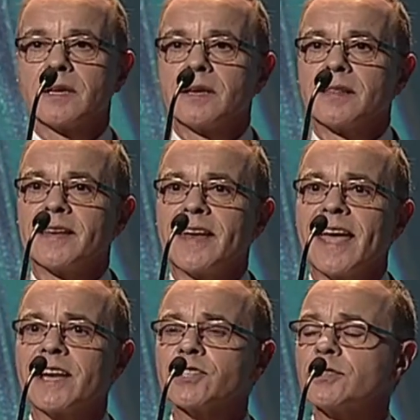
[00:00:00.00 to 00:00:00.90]
the
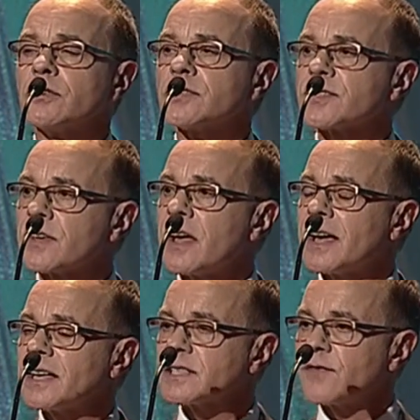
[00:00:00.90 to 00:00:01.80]
National
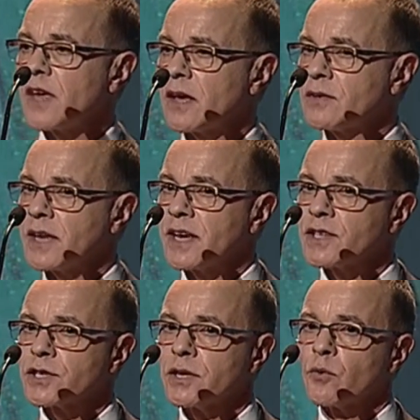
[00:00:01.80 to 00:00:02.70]
Science
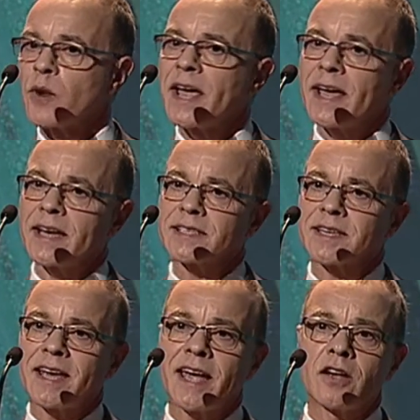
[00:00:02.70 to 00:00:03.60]
Foundation ranked
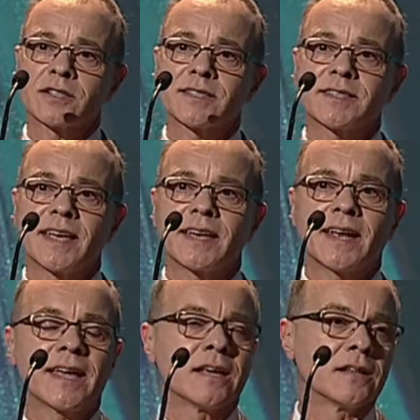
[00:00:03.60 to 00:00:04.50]
Cal State
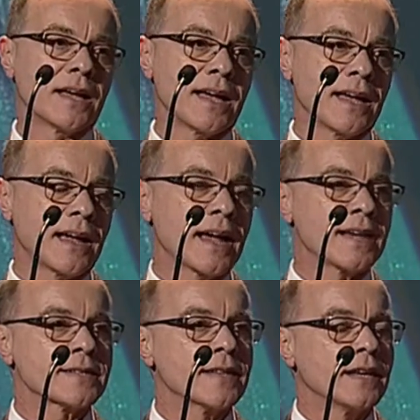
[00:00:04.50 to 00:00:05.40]
LA
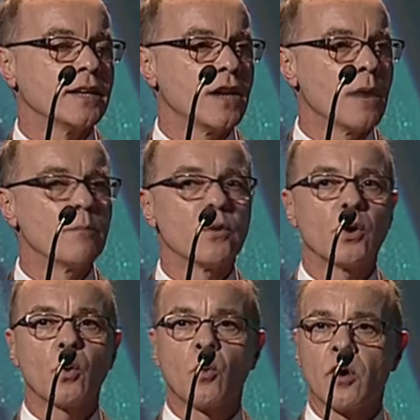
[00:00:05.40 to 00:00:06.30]
as the
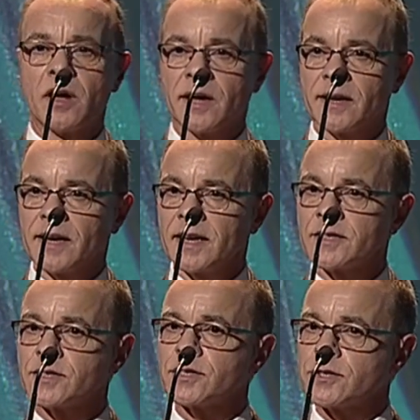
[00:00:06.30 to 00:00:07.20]
number one
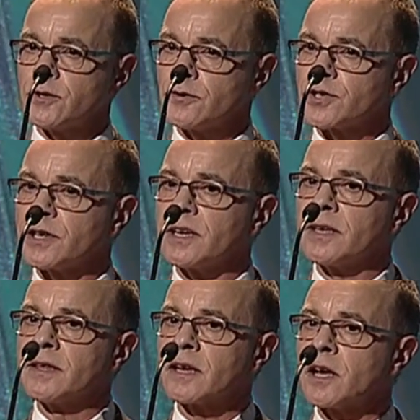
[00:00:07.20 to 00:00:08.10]
institution in
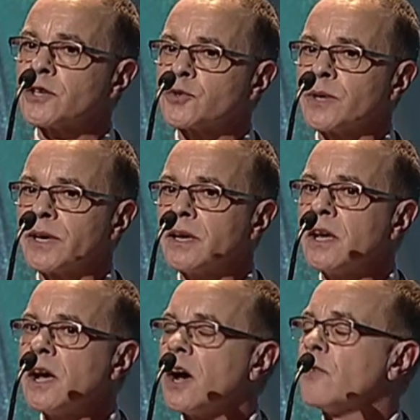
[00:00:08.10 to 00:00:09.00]
the country
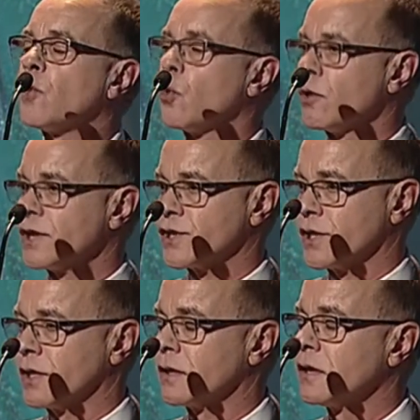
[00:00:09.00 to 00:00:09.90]
of origin
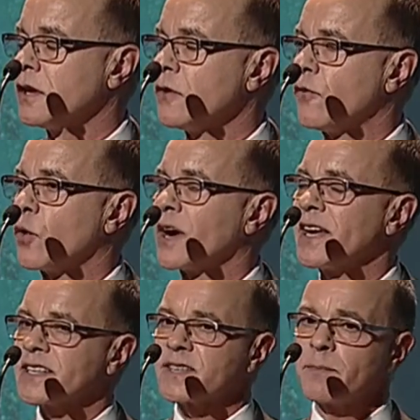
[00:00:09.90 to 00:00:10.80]
for
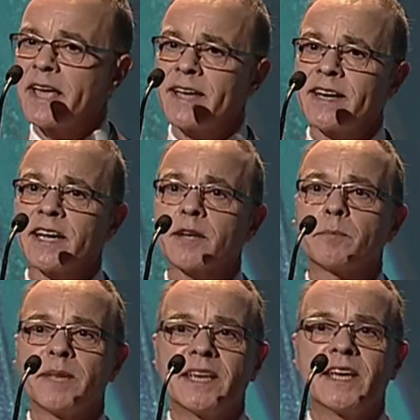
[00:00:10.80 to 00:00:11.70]
Hispanic
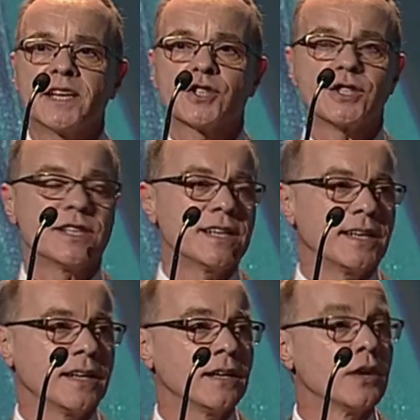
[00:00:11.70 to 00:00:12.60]
PhD
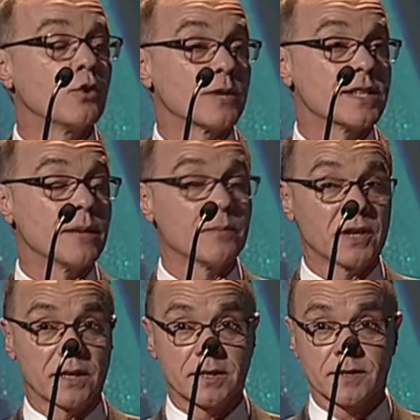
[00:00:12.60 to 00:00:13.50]

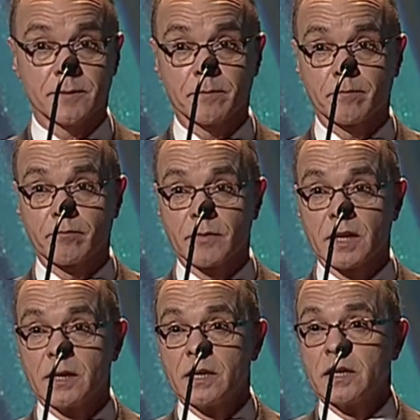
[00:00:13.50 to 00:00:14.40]
recipients.
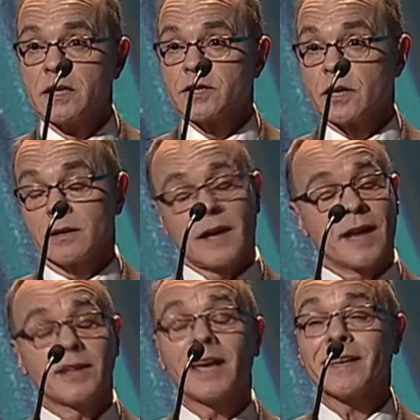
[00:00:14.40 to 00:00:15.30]
So I
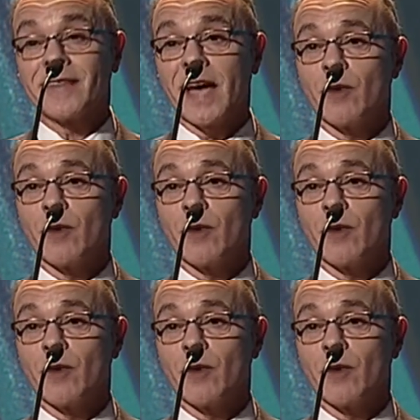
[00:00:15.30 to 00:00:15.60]
like that